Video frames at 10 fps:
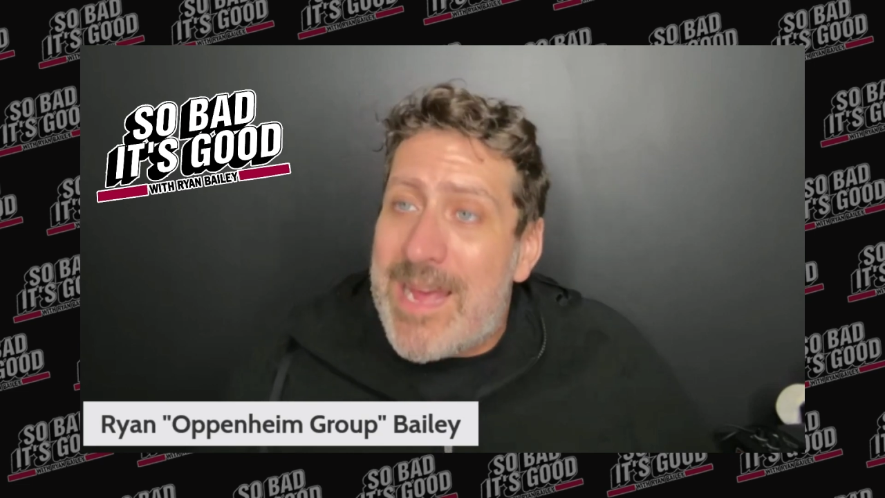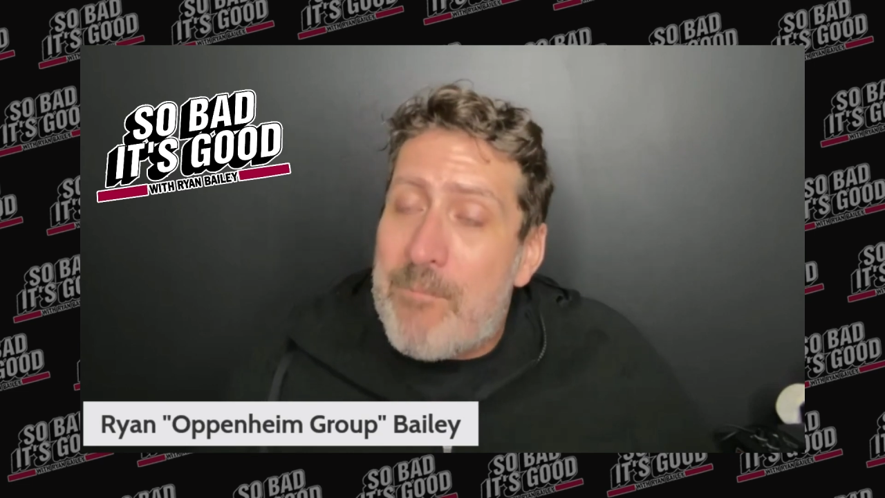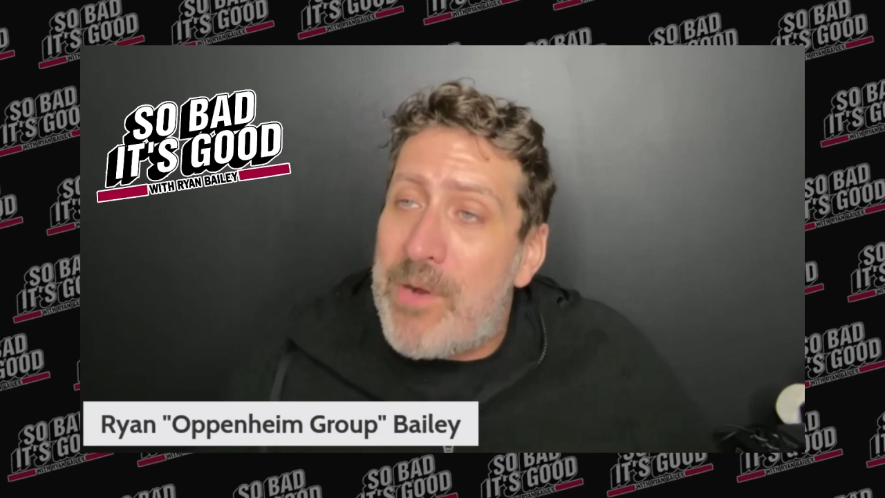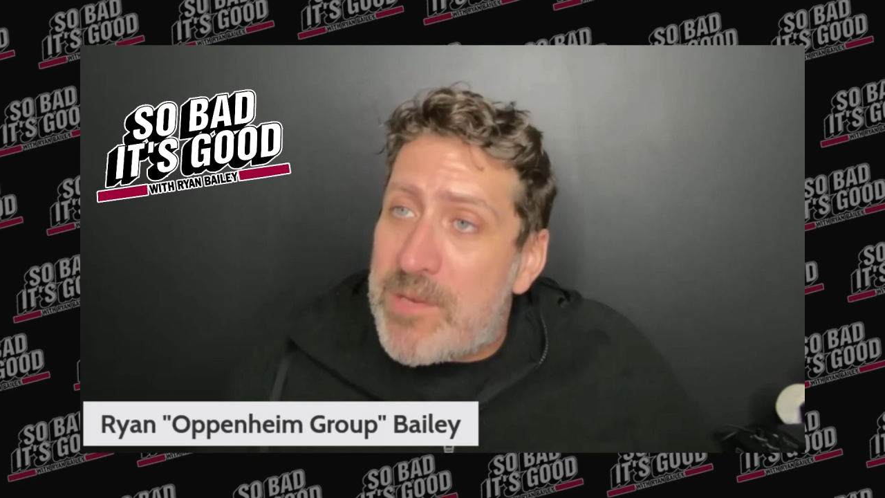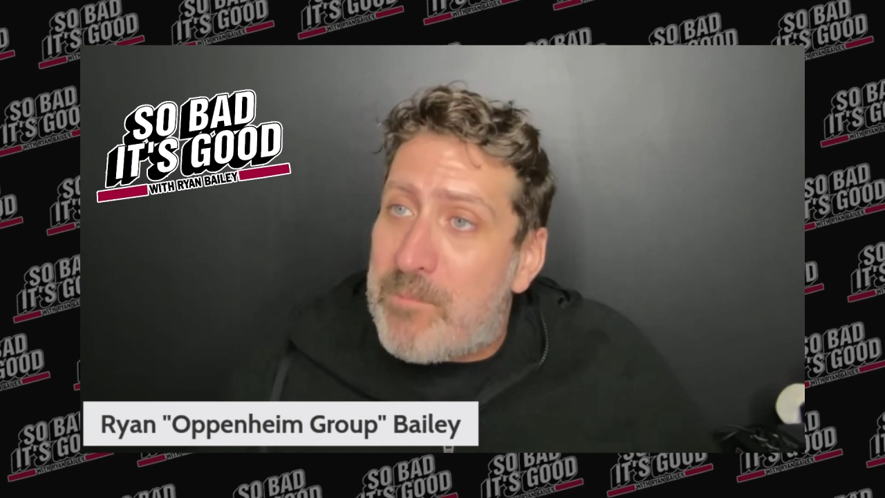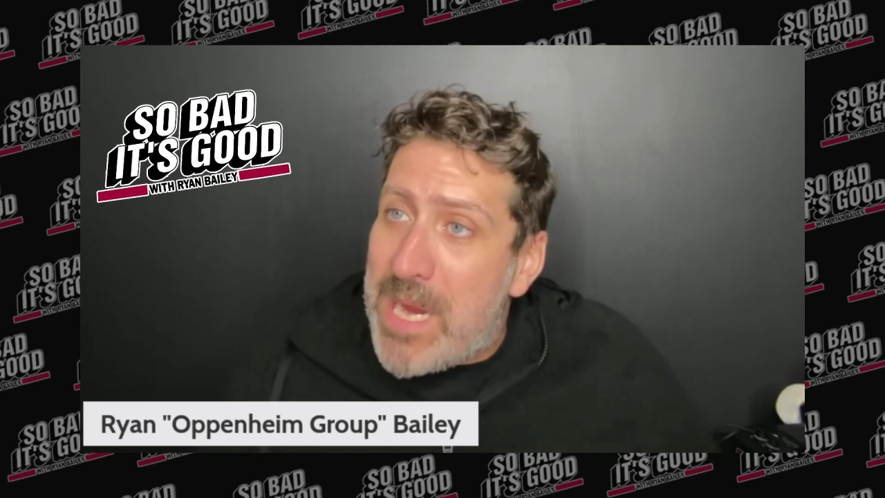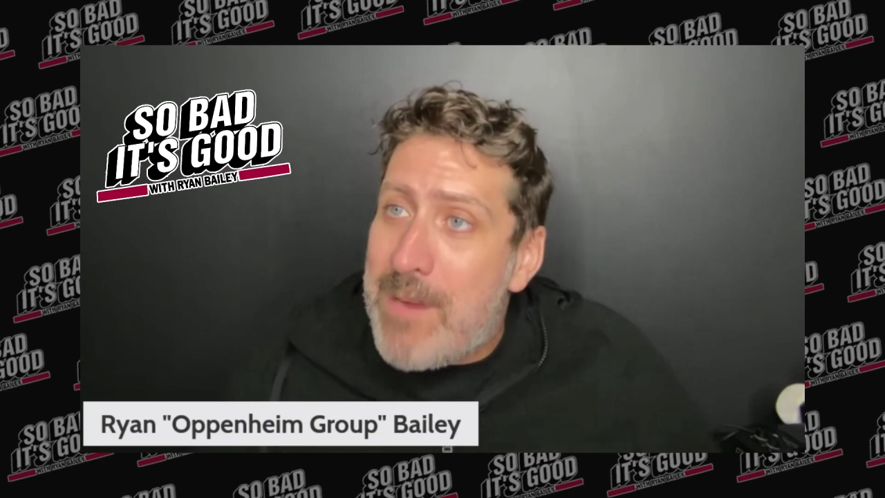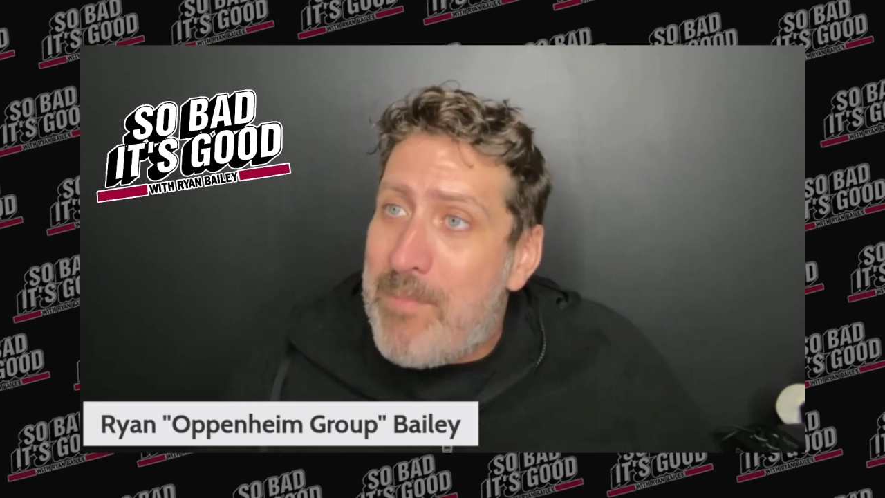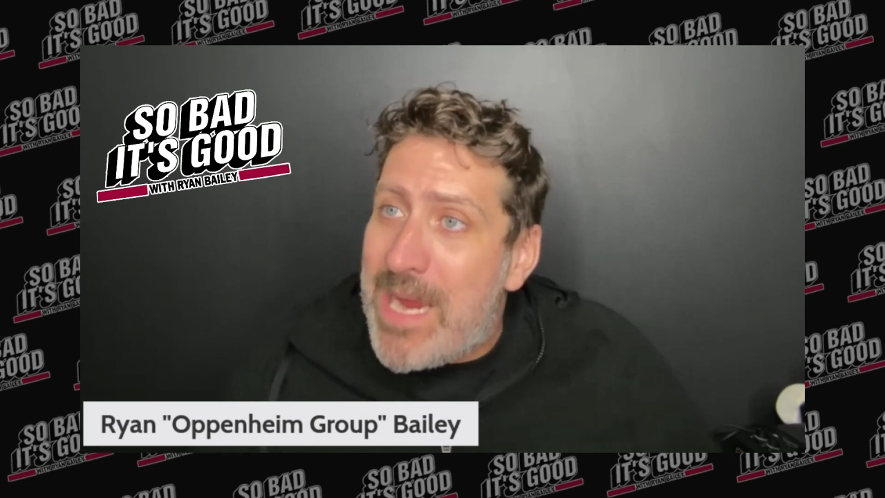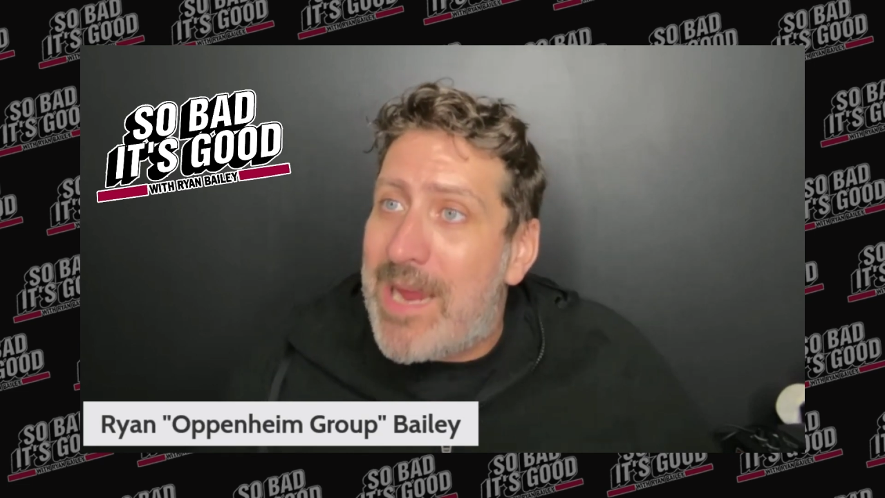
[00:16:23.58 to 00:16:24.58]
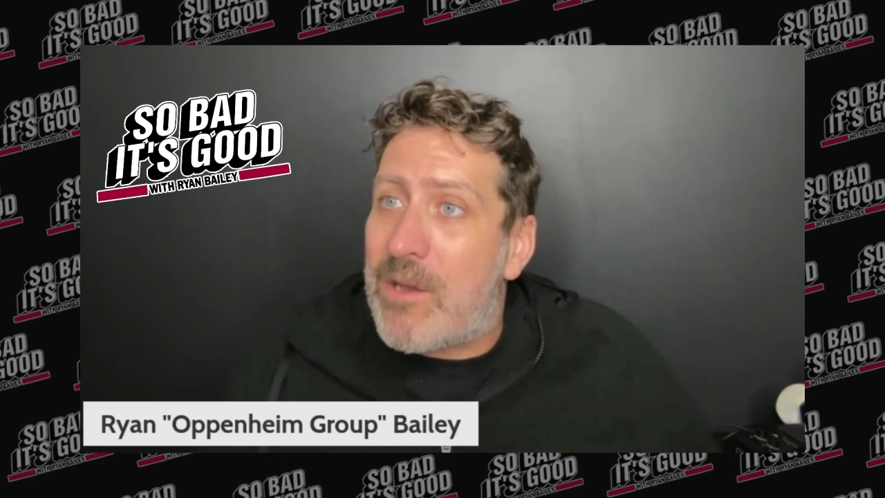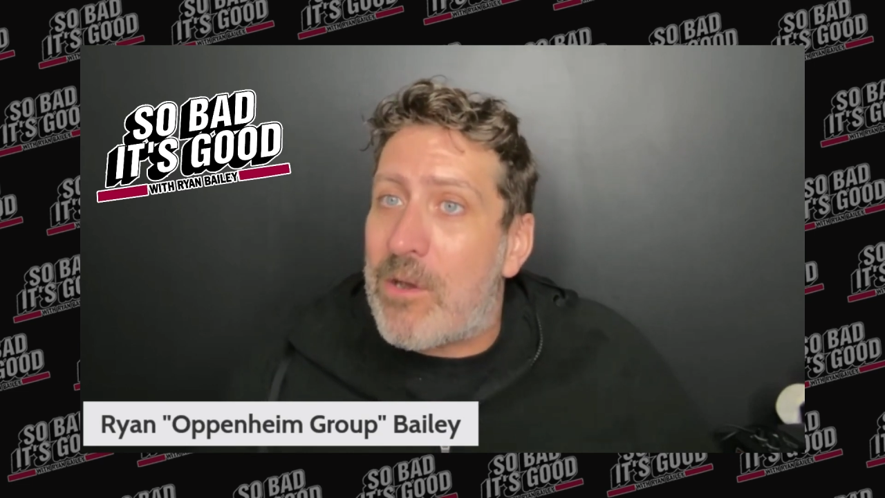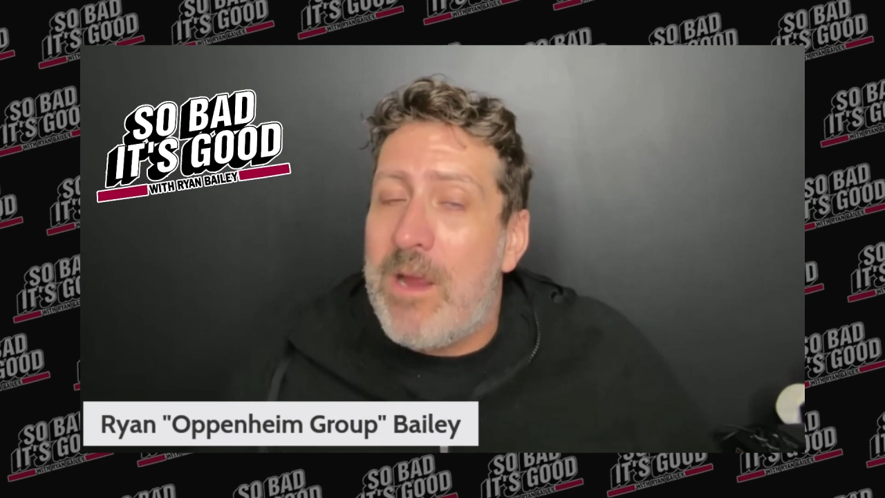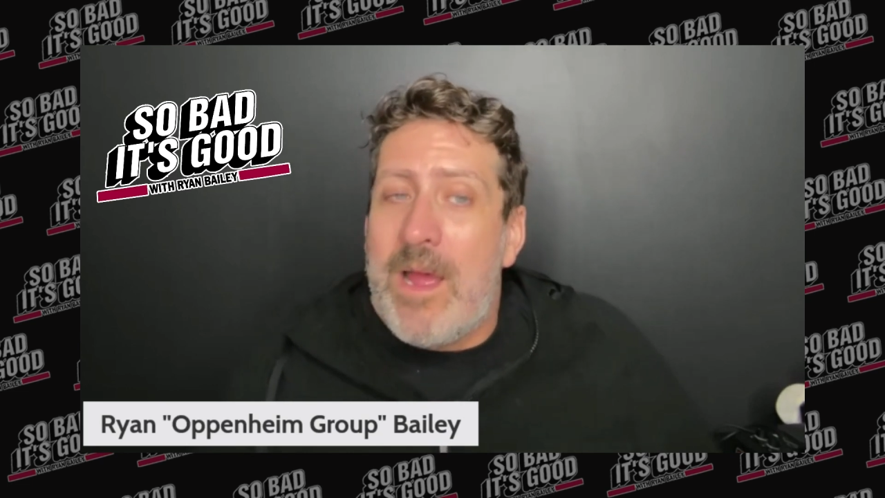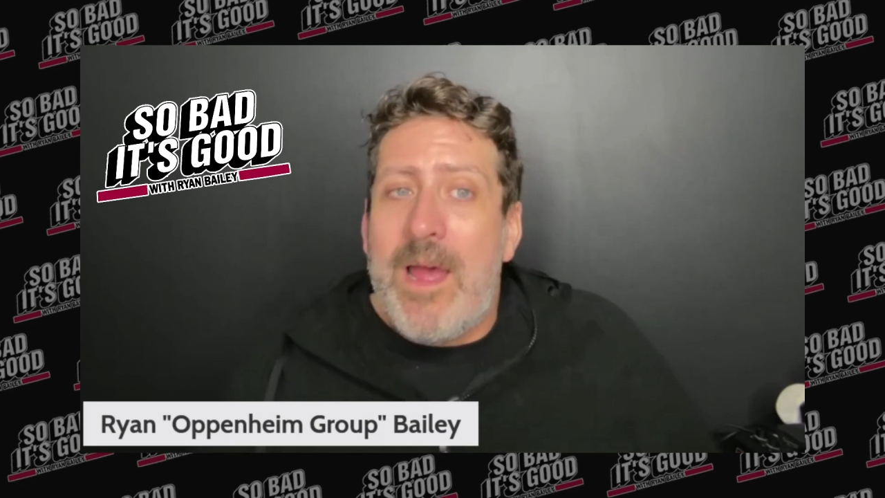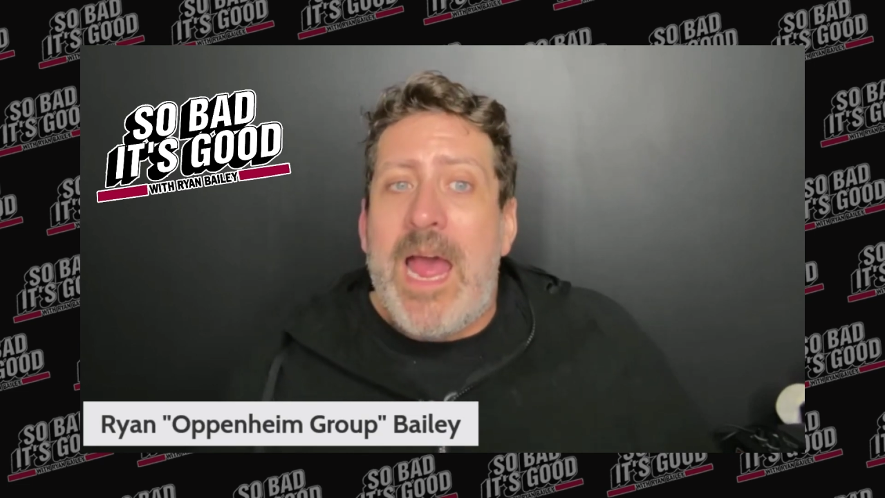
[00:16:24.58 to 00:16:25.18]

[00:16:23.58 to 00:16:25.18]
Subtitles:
his pee in her